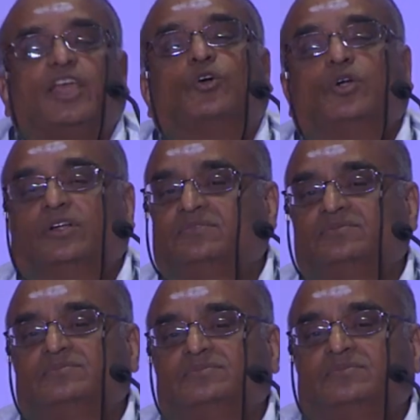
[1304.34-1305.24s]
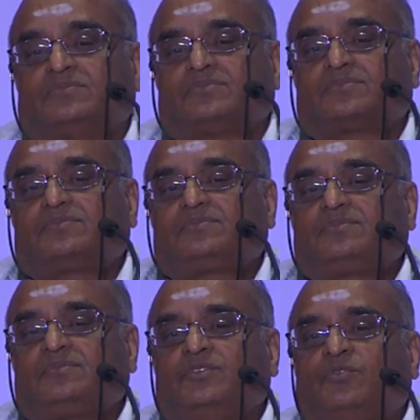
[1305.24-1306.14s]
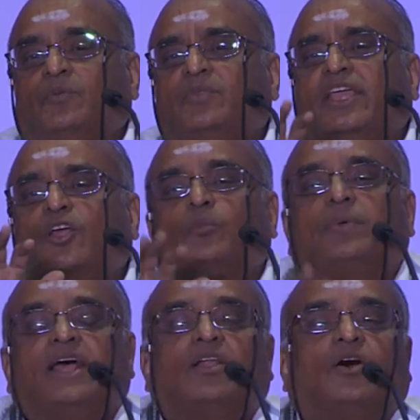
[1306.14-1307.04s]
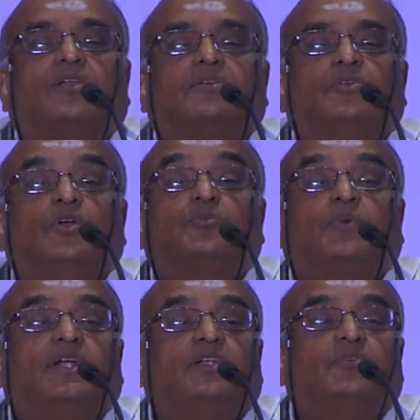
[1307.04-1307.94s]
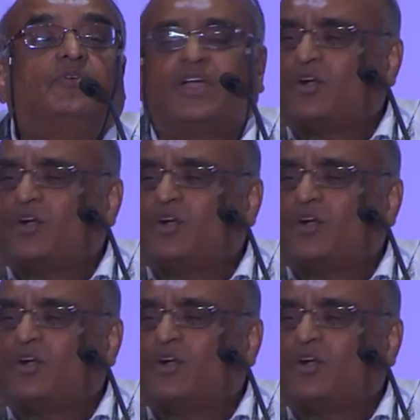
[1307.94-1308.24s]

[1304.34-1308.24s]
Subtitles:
good from the European or US point of view. We have